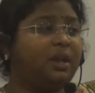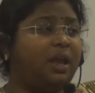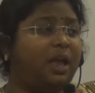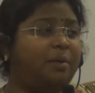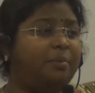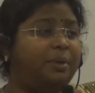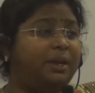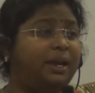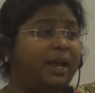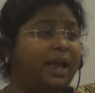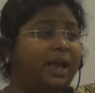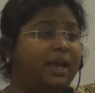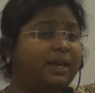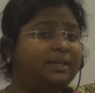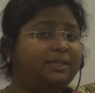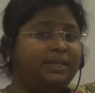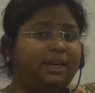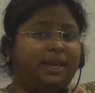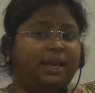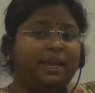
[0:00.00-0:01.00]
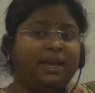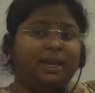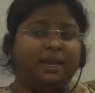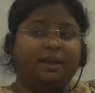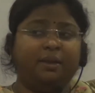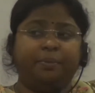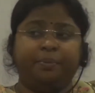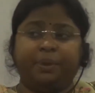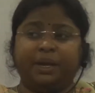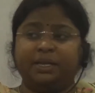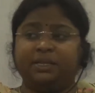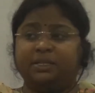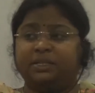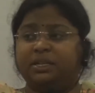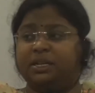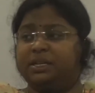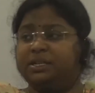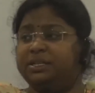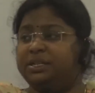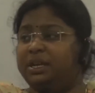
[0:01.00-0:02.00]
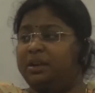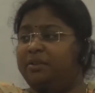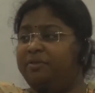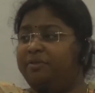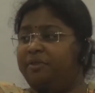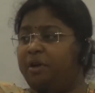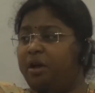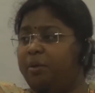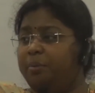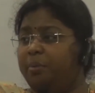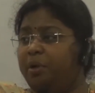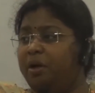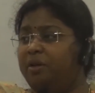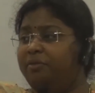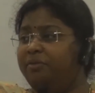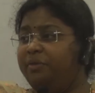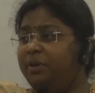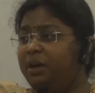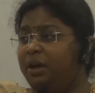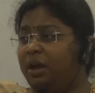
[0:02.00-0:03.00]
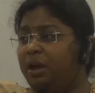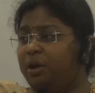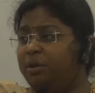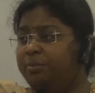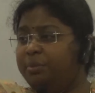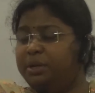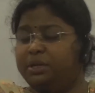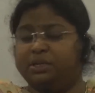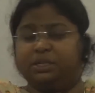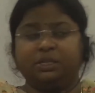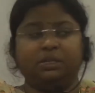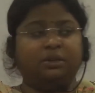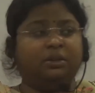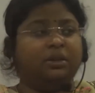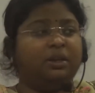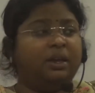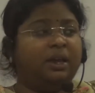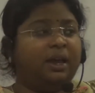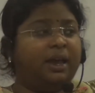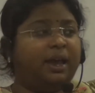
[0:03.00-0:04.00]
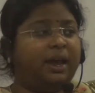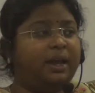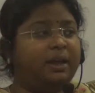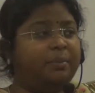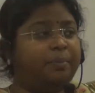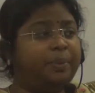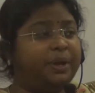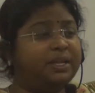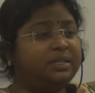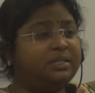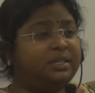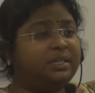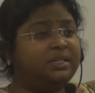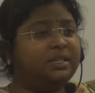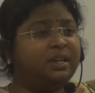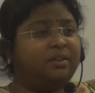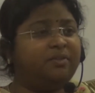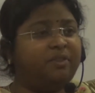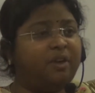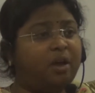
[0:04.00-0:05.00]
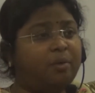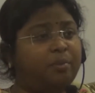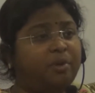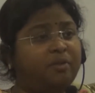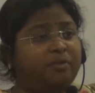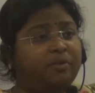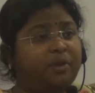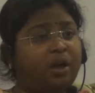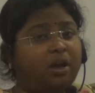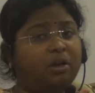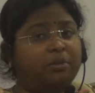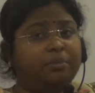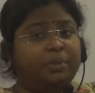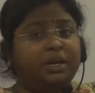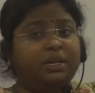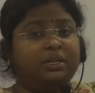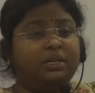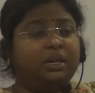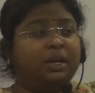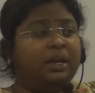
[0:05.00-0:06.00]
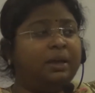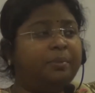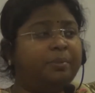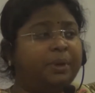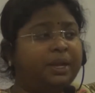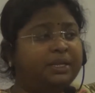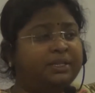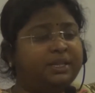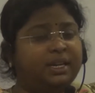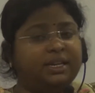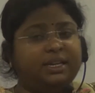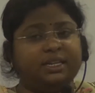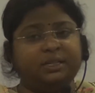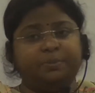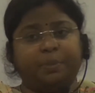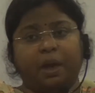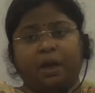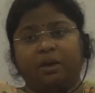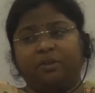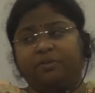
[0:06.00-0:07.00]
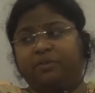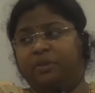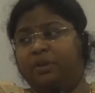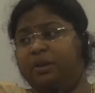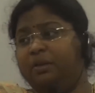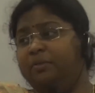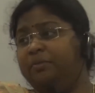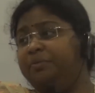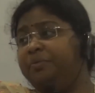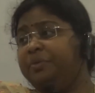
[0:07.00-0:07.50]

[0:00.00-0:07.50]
America has a presidential form of government. And presidential form of government, president is powerful.